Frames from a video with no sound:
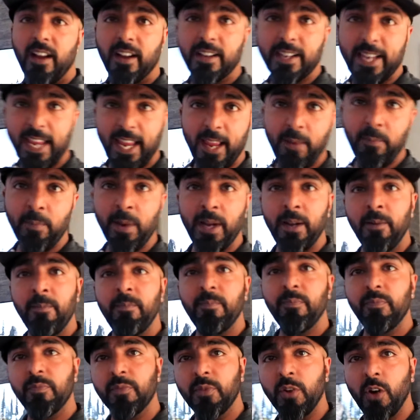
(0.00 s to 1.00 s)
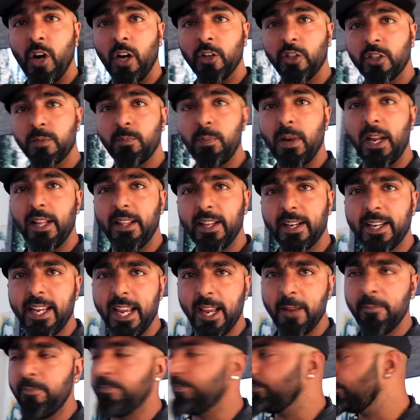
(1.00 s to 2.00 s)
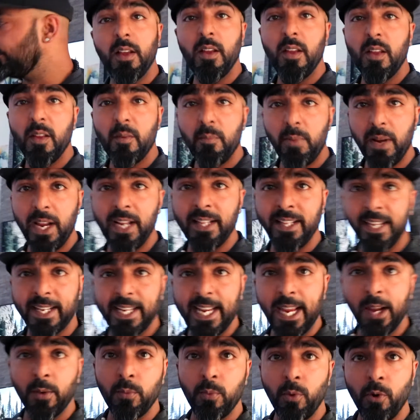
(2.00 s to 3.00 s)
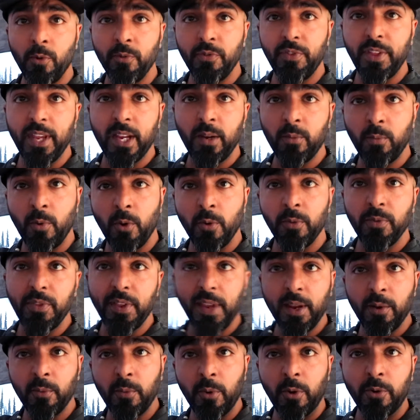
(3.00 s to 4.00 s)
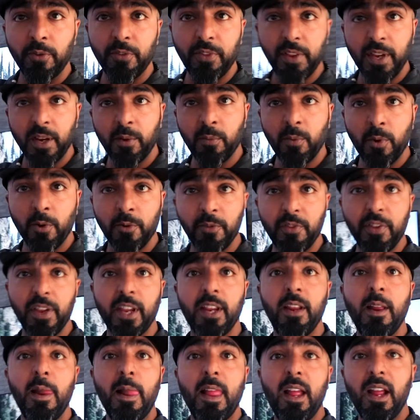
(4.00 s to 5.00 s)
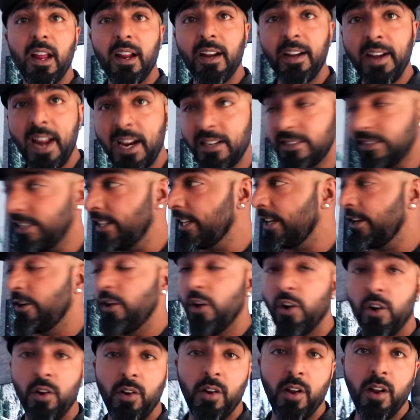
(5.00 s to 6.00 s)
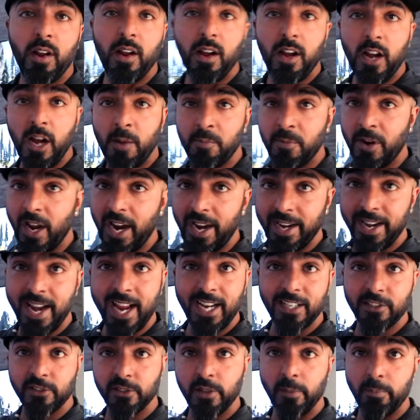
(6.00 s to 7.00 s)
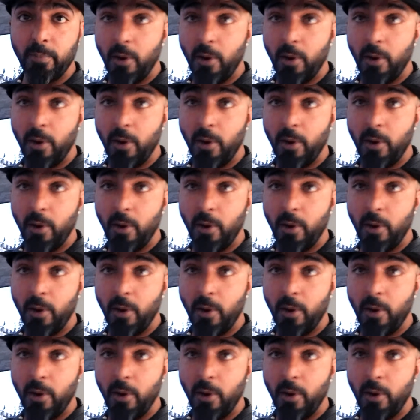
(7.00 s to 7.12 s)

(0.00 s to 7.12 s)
I came in, thought I'd just play the game. Playing the game, one thing, one thing, one thing, one thing. Next thing you know, I'm right next to the